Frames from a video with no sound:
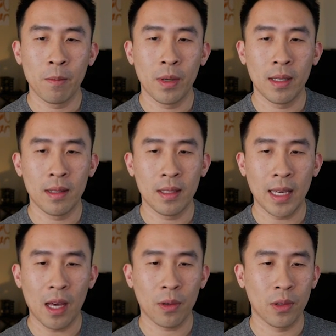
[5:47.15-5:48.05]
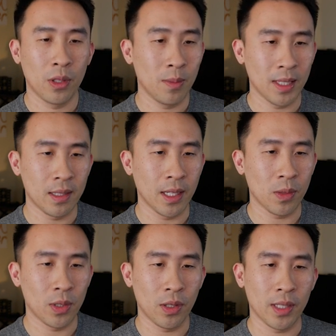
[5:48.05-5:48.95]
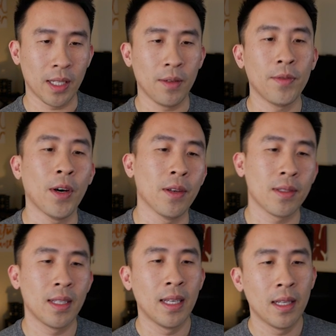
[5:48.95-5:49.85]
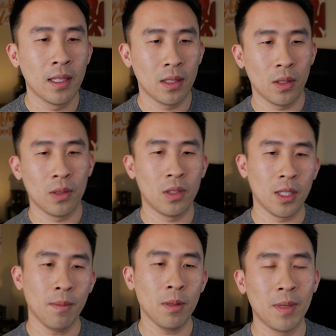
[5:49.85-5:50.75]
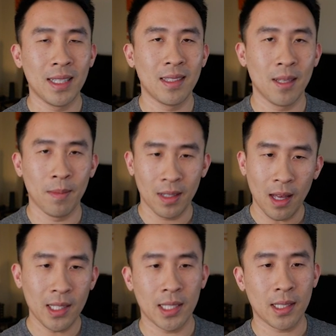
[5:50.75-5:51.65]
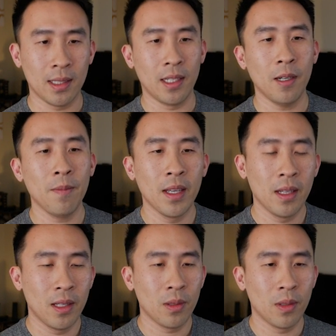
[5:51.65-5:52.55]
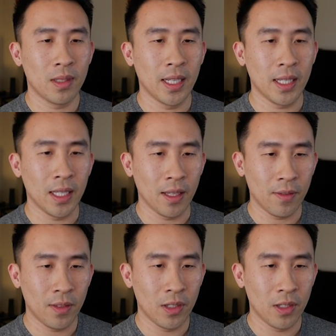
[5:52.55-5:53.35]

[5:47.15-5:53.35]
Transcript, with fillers: but the algorithm is just returning a false. So to implement some logic in here, We'll say if